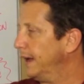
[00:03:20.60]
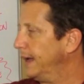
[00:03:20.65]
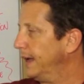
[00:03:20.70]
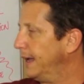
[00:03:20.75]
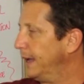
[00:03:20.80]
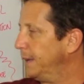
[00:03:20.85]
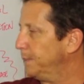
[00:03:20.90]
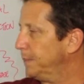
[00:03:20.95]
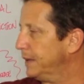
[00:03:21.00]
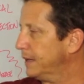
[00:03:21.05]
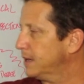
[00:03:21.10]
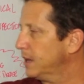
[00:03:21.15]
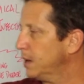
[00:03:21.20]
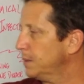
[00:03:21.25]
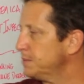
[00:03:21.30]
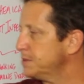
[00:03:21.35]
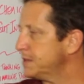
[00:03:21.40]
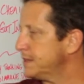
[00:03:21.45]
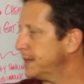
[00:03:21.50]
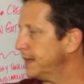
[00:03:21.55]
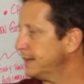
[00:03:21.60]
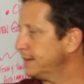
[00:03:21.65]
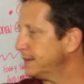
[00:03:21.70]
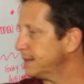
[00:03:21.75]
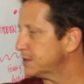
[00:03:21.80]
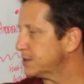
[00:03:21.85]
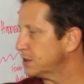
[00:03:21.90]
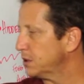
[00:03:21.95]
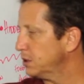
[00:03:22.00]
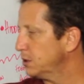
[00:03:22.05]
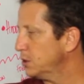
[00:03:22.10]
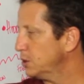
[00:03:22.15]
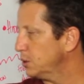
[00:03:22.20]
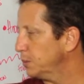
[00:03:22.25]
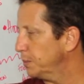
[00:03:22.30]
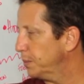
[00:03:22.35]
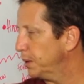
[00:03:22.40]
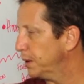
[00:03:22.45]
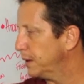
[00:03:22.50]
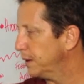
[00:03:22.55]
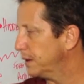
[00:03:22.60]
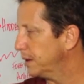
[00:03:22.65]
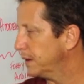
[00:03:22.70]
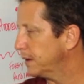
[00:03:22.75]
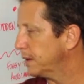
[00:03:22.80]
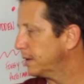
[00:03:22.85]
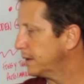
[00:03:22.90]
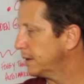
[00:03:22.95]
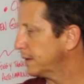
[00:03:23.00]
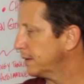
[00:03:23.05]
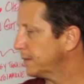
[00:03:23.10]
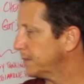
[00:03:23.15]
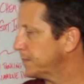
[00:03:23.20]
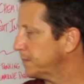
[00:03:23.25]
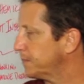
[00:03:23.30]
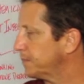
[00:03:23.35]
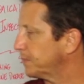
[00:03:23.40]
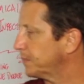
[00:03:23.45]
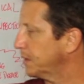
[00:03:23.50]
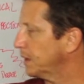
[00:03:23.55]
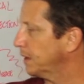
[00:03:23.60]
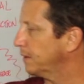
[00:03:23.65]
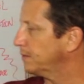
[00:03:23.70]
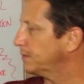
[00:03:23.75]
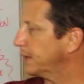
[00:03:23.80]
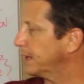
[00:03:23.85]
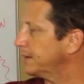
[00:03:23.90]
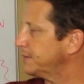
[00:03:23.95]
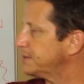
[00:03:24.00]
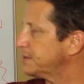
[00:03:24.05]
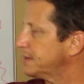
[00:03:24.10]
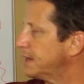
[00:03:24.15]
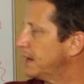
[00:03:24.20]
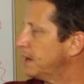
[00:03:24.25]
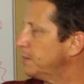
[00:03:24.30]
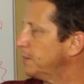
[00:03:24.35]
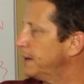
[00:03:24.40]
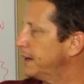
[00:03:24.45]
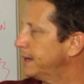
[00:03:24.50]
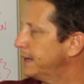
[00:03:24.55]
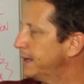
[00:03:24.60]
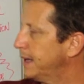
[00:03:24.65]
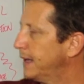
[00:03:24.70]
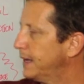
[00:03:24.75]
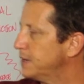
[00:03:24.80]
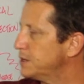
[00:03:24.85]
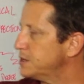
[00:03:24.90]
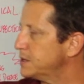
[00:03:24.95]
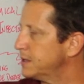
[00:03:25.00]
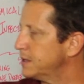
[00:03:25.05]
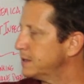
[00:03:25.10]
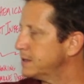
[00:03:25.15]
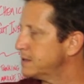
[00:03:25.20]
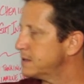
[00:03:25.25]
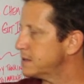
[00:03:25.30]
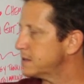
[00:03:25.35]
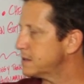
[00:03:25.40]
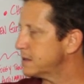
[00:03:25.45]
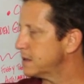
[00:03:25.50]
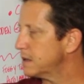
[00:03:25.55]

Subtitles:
it becomes an endless loop of lifestyle medications